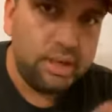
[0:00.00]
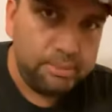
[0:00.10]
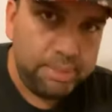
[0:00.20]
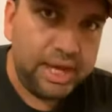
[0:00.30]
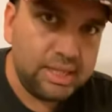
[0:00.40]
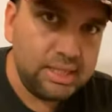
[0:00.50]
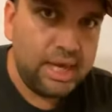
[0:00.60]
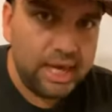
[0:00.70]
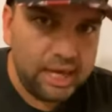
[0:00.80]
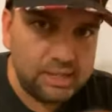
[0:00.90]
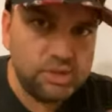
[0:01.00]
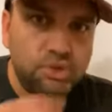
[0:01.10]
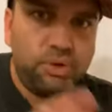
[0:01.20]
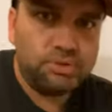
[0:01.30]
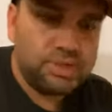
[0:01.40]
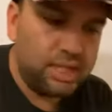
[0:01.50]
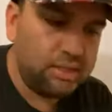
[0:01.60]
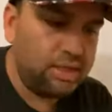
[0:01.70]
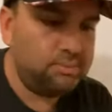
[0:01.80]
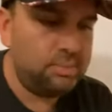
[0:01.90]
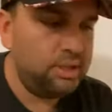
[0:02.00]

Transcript: peck at the eggs to rotate them.